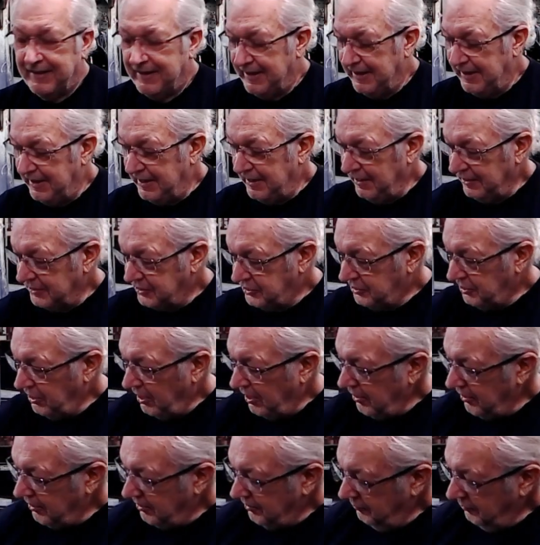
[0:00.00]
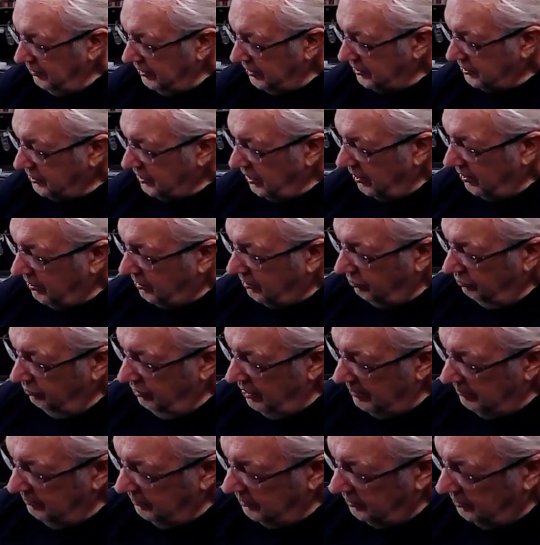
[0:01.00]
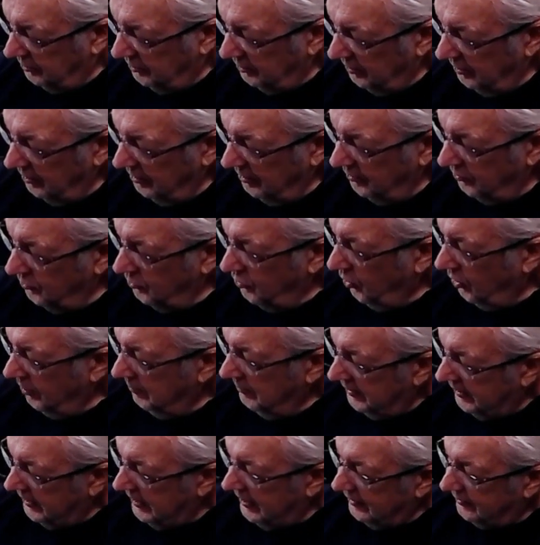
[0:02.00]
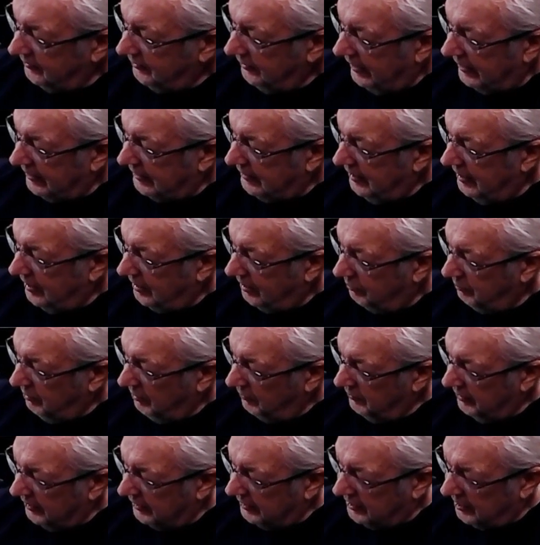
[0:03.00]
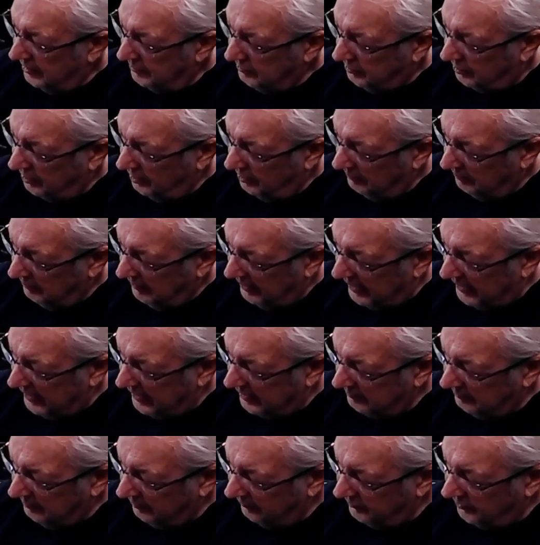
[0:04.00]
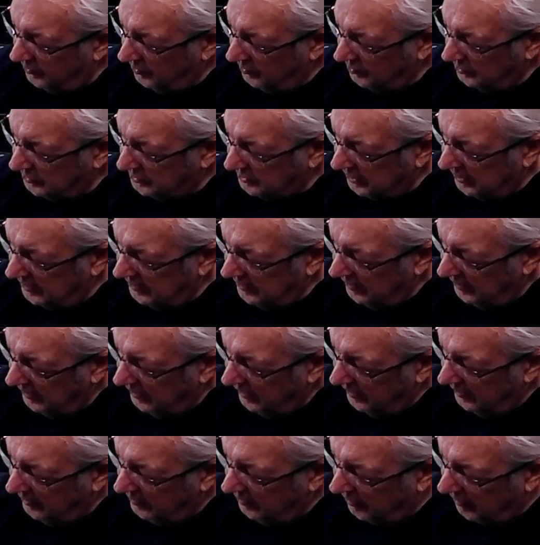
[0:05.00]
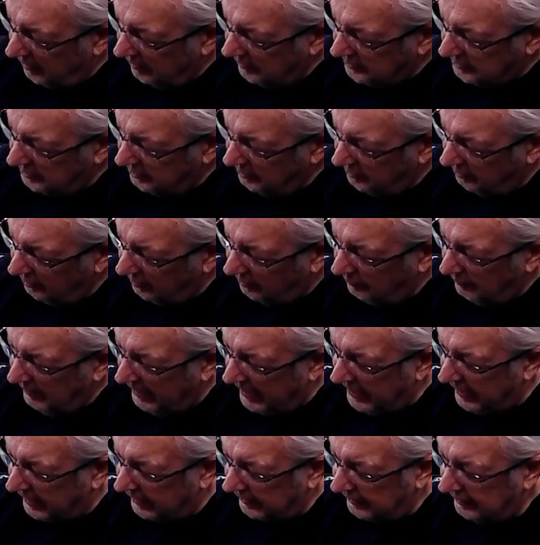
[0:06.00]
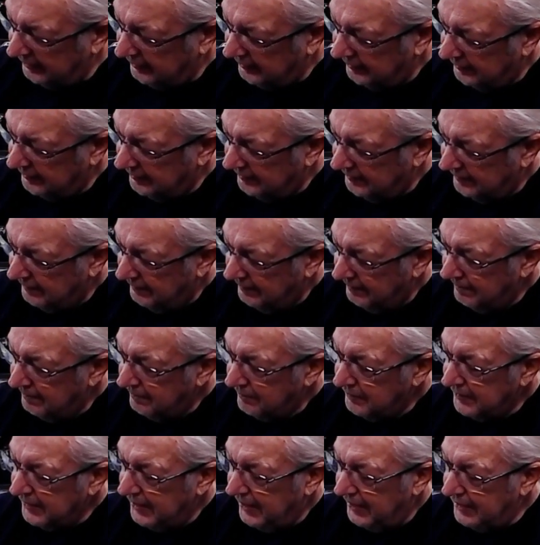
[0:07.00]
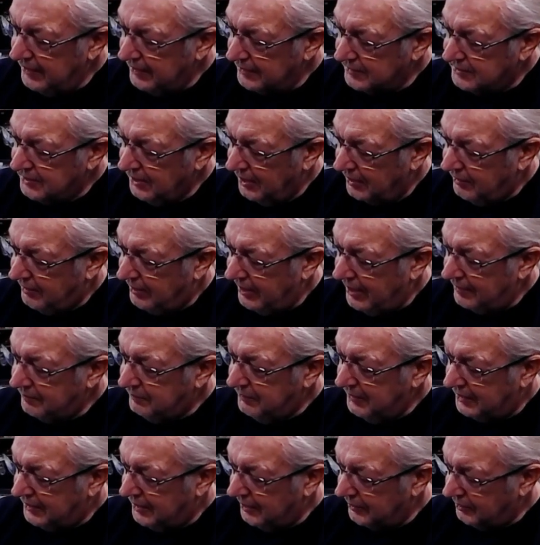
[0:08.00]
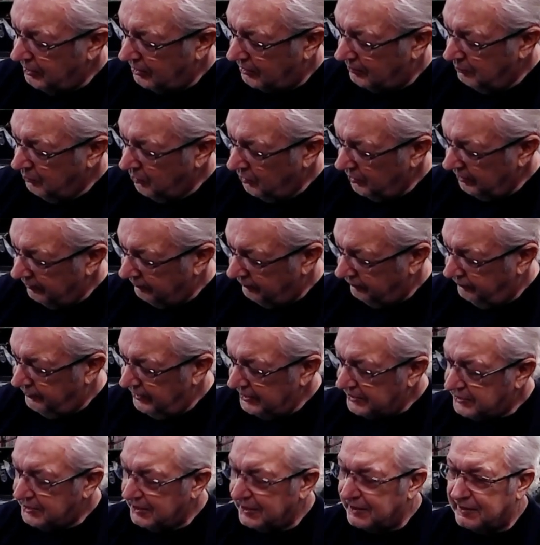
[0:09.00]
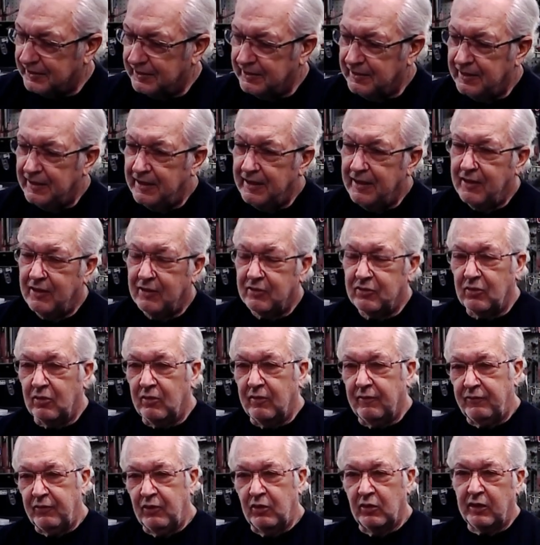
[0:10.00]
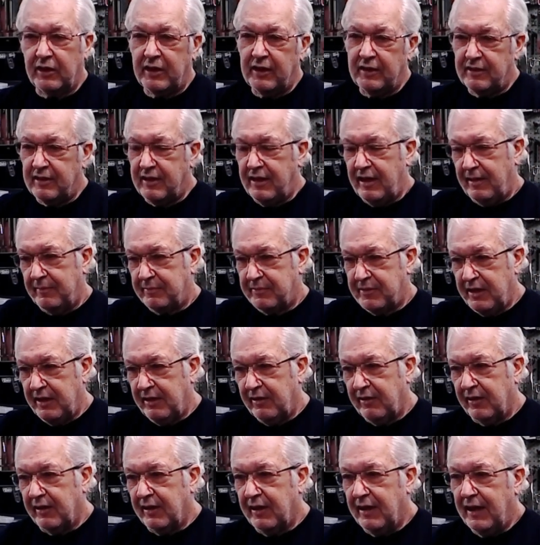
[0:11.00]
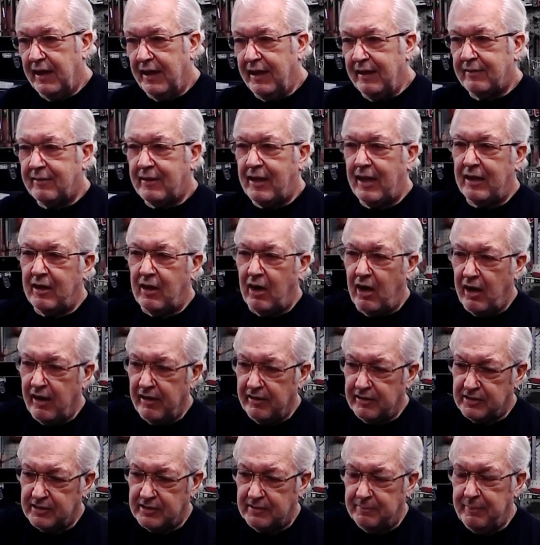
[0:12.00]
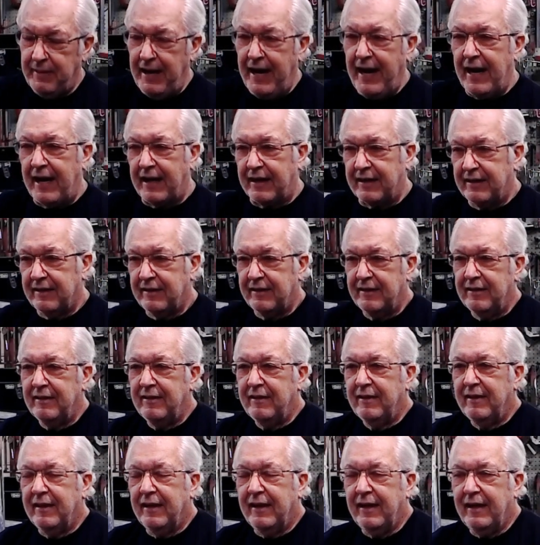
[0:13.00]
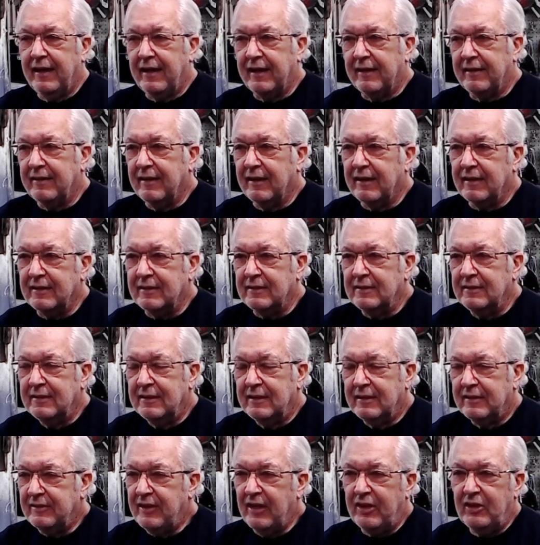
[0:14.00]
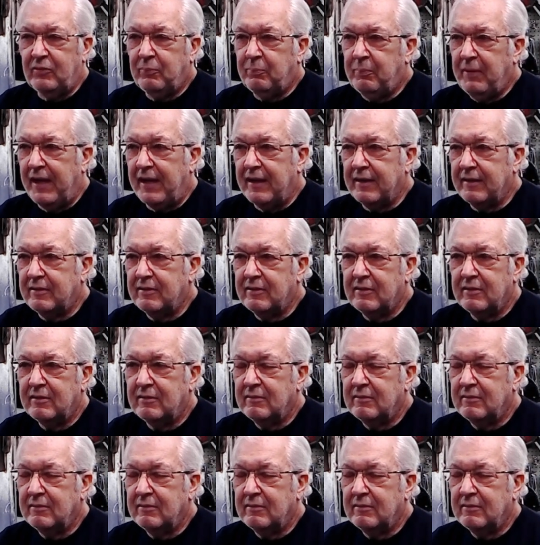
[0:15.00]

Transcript: And a shark, when a shark swims, normally it's like this, but when it comes to the bottom of the ocean, it arches its back. And it does that because it's more efficient. So if you look at the Aptera, it's got an arched back. And they spent